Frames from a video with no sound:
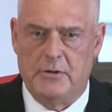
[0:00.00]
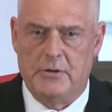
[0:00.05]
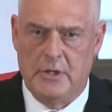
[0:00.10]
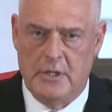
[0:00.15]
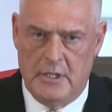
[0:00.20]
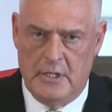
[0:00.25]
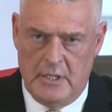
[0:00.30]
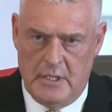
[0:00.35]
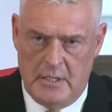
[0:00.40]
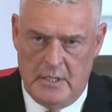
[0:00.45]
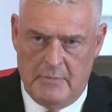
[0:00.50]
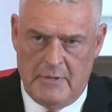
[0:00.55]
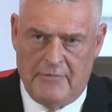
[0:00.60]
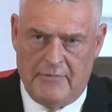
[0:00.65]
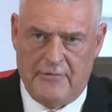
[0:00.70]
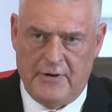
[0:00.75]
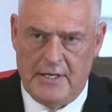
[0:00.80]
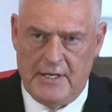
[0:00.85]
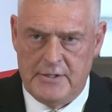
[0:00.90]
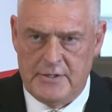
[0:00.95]
to my
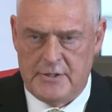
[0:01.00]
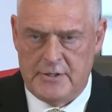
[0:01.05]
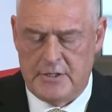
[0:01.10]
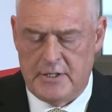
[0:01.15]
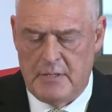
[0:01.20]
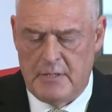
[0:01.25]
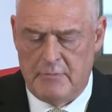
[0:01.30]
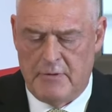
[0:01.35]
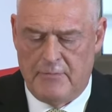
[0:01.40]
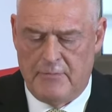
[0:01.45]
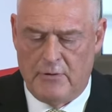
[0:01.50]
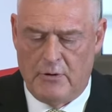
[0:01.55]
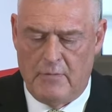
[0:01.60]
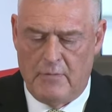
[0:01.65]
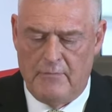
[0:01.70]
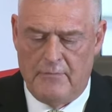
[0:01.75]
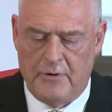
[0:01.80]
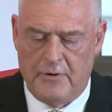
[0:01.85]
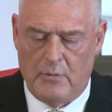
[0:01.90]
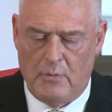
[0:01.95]
friends in
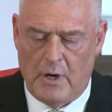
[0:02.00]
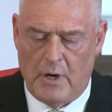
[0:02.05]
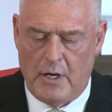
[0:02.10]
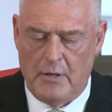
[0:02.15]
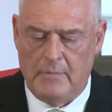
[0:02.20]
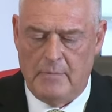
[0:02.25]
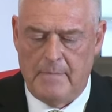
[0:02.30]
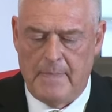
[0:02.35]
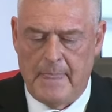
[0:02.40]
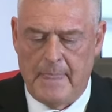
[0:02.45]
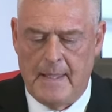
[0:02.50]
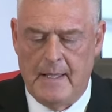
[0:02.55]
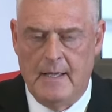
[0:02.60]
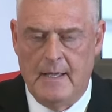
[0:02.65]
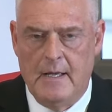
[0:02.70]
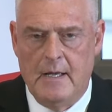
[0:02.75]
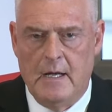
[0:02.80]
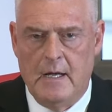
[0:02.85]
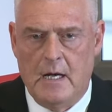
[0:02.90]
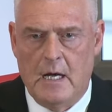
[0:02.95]
Reform for a while,
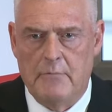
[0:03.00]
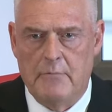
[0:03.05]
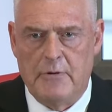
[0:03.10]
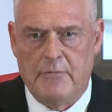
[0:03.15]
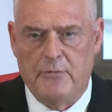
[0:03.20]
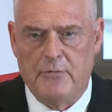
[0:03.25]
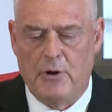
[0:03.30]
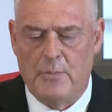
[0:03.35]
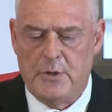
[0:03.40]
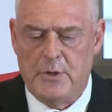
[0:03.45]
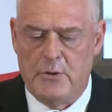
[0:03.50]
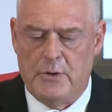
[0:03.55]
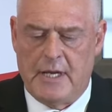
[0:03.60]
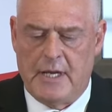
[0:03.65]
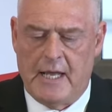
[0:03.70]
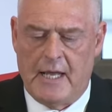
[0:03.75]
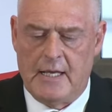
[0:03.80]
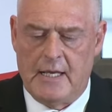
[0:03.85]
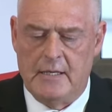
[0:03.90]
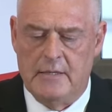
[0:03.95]
and Reform
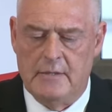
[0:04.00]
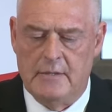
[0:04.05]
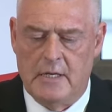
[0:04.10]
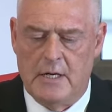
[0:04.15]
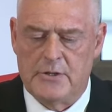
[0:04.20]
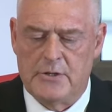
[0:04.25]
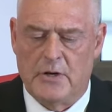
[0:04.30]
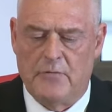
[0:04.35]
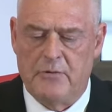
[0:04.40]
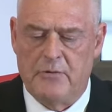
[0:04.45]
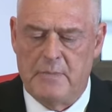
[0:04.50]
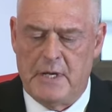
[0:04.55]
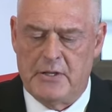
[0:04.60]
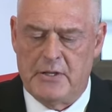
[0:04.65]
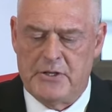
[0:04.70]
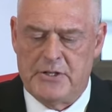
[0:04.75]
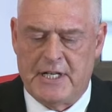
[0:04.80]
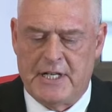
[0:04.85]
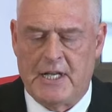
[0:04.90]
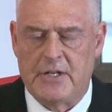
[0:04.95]
UK has offered me
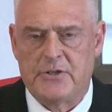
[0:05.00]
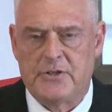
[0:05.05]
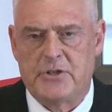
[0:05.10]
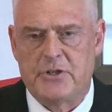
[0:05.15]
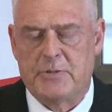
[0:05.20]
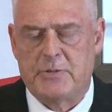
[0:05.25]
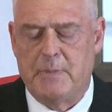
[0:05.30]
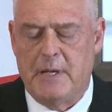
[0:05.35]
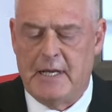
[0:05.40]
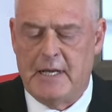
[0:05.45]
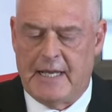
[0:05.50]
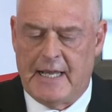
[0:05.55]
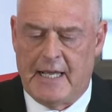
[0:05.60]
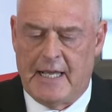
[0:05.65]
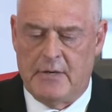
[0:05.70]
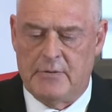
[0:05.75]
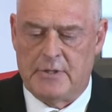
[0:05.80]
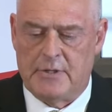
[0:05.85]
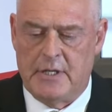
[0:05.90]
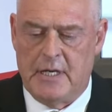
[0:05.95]
the chance to speak
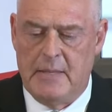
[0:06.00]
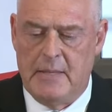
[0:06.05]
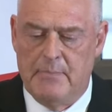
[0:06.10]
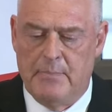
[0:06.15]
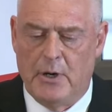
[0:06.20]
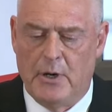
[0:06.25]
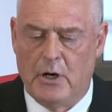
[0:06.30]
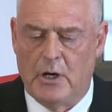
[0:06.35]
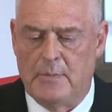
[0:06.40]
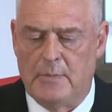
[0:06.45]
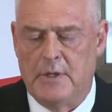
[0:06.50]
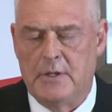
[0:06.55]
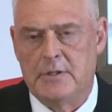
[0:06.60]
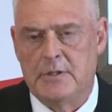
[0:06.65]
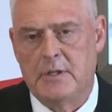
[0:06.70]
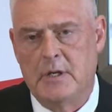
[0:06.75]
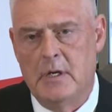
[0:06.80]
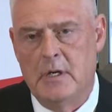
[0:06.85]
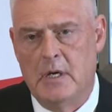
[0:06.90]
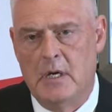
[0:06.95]
out in
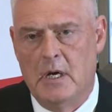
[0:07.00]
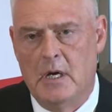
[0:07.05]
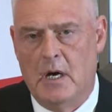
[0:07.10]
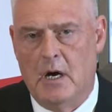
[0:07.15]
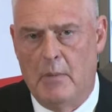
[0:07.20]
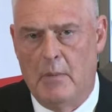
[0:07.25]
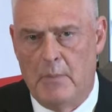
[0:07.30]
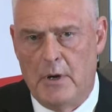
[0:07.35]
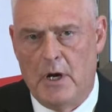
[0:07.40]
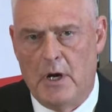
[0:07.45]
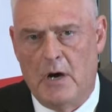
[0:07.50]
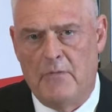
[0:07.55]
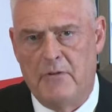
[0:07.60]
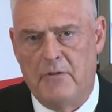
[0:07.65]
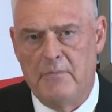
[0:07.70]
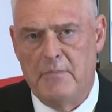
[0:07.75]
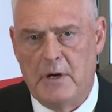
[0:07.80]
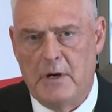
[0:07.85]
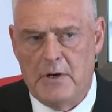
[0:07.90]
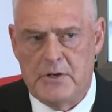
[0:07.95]
Parliament on
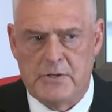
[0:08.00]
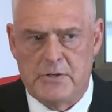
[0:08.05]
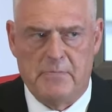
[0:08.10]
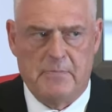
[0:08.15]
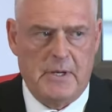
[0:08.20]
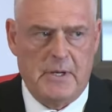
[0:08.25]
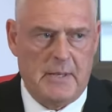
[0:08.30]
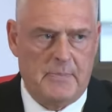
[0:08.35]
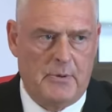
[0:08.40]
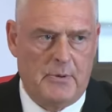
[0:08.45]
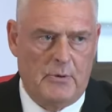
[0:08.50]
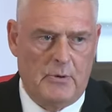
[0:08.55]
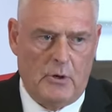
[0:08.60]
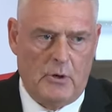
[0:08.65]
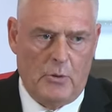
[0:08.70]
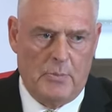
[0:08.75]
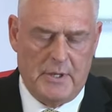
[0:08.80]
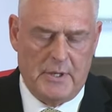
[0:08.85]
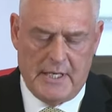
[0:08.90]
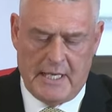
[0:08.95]
behalf of millions of
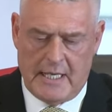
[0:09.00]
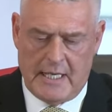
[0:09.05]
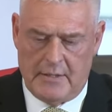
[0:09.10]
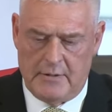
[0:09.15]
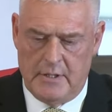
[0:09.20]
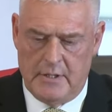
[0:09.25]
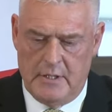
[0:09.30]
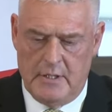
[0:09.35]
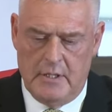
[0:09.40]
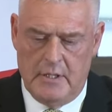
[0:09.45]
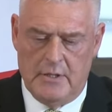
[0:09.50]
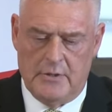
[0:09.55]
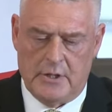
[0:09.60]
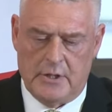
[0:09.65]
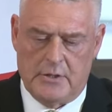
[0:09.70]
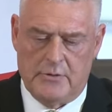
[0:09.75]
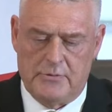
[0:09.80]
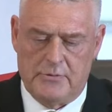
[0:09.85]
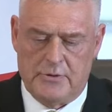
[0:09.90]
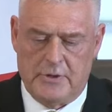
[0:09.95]
people up and down
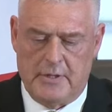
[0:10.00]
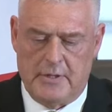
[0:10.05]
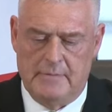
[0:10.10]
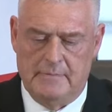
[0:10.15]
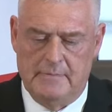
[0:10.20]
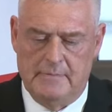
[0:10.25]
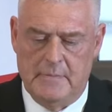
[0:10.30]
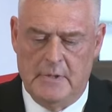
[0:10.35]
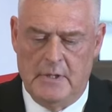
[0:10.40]
the country